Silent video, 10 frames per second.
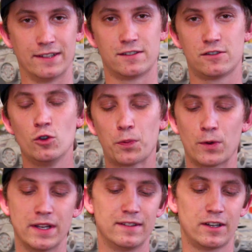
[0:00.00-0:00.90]
It's
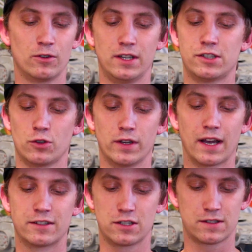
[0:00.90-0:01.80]
super easy. I don't need to show you
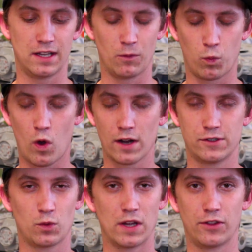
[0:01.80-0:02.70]
guys. It
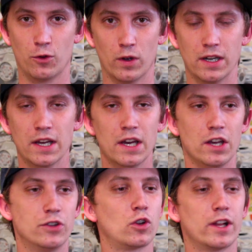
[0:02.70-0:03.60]
walks you right through it.
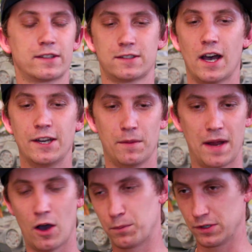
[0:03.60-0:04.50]
You click sign up
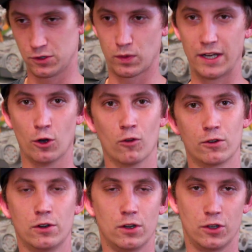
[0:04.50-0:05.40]
now. It brings you right
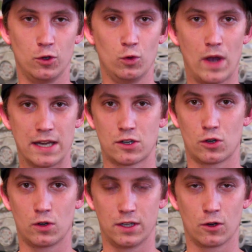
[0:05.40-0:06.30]
over. You
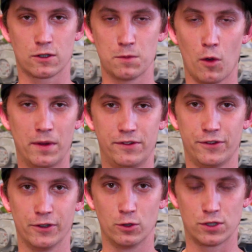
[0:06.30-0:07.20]
enter your small
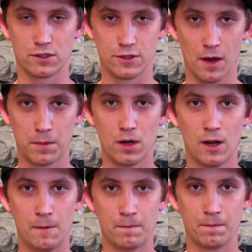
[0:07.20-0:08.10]
business solutions
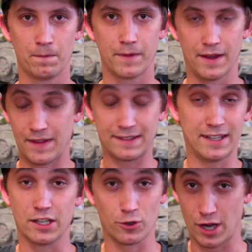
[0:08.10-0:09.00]
number, and that's
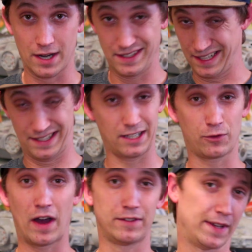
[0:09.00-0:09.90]
it. You're done. It takes
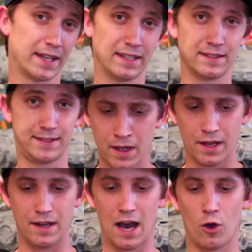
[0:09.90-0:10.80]
5 seconds.
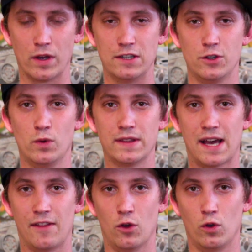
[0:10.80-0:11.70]
Now, in doing
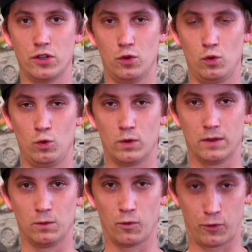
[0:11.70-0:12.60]
that though, you
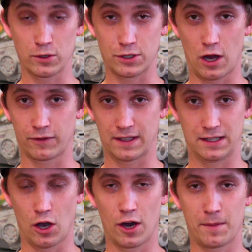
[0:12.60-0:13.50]
first off get
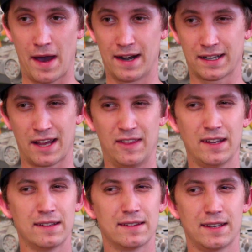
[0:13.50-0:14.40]
the automatic, I
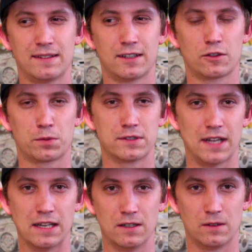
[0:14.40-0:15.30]
think it's like
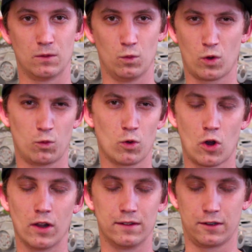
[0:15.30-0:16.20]
6%, we'll
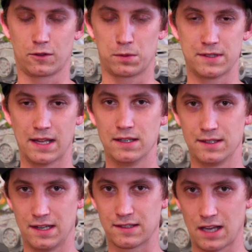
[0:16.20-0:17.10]
call it
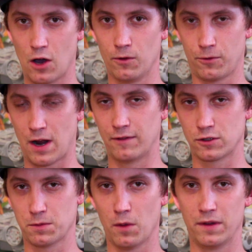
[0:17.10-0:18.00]
6% discount for having your
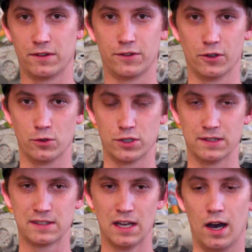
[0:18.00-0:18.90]
small business solutions.